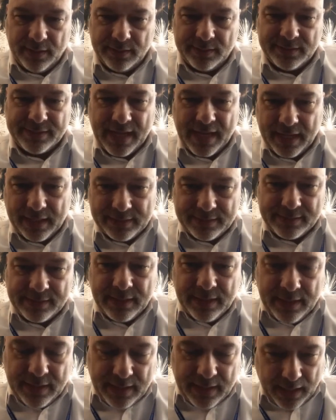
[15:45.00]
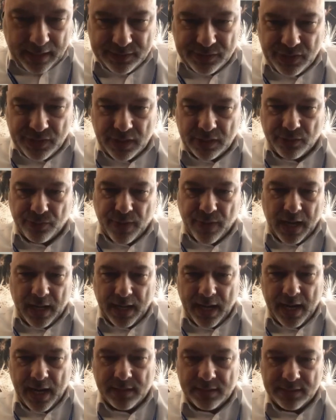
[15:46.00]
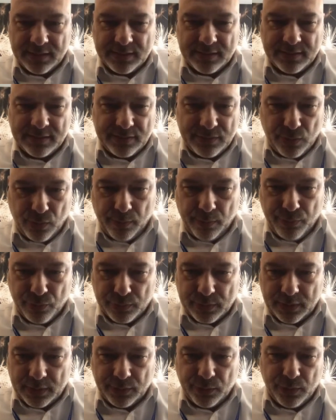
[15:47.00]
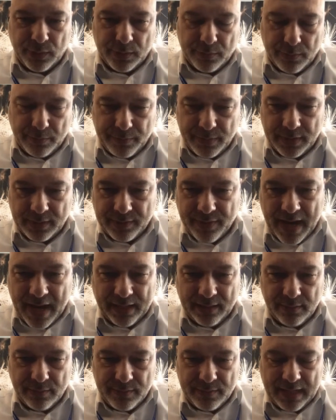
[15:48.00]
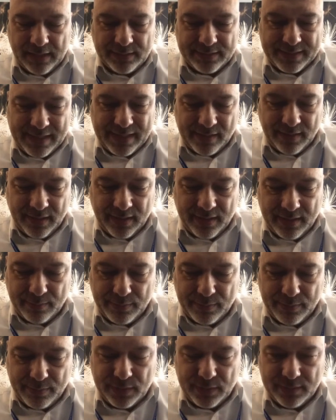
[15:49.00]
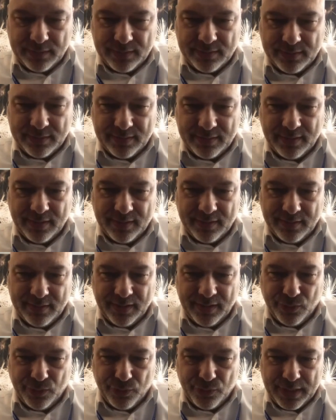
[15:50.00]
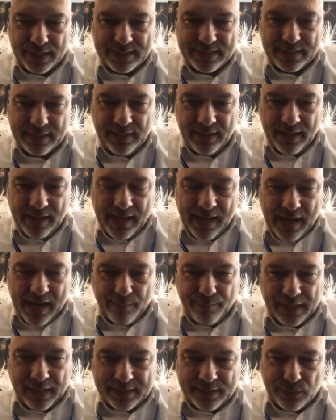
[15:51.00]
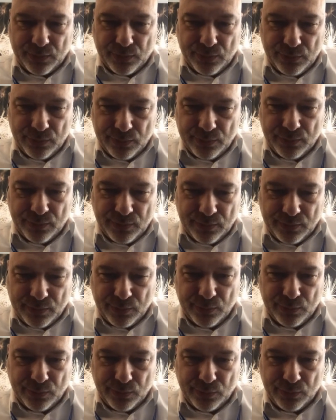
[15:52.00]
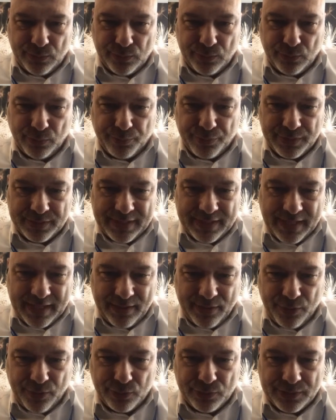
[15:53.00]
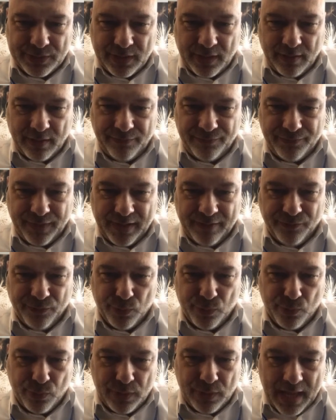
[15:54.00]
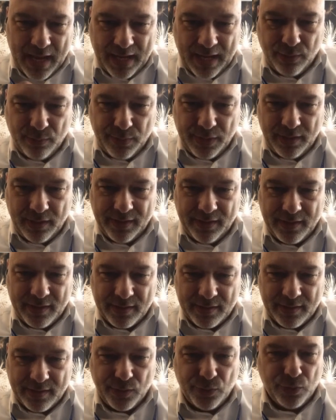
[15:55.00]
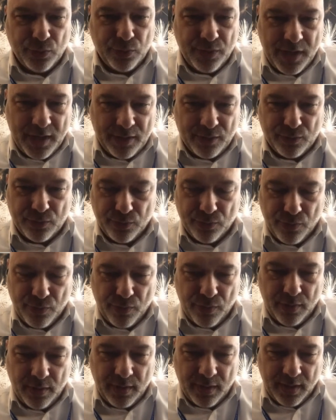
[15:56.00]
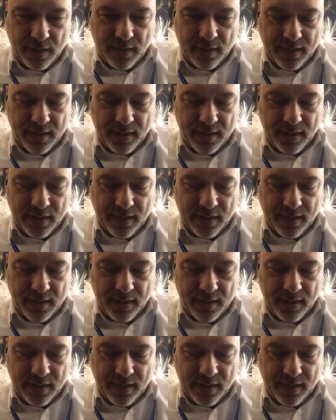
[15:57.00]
in science, etc. It is so important. You write something about it in your essay, but to present yourself, if you would like to be leader, you need to